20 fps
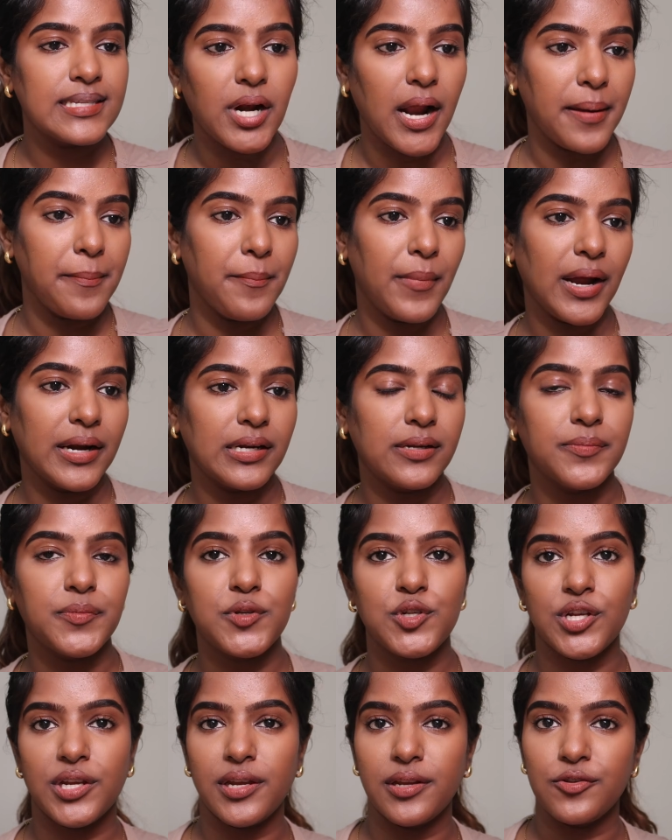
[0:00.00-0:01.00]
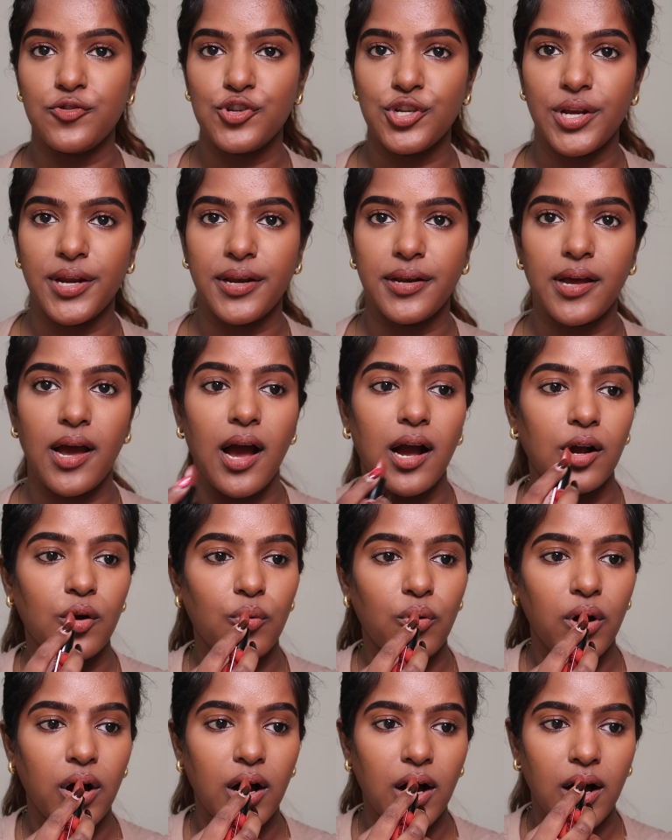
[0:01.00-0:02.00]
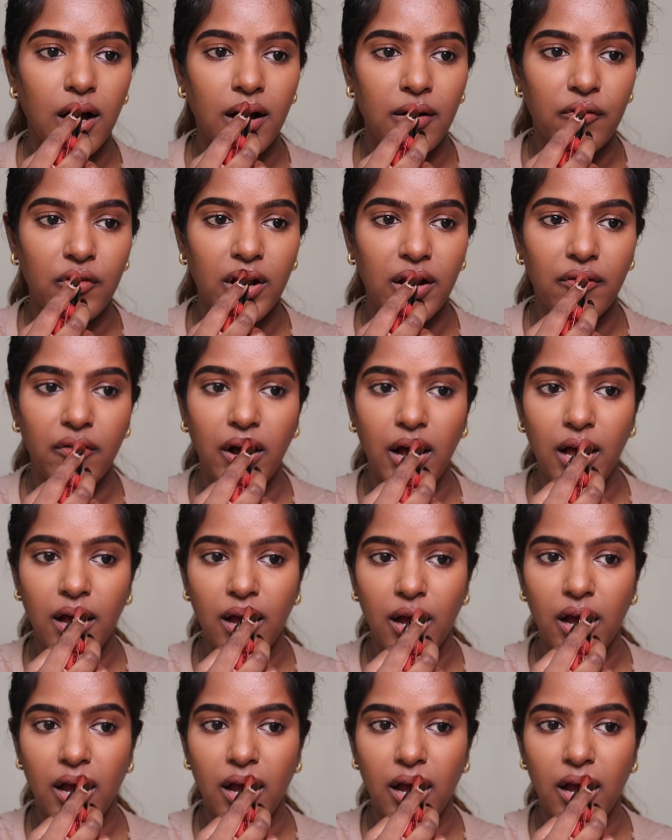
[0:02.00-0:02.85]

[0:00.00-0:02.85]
Prime Matte Lipstick in shade Aqua Velva.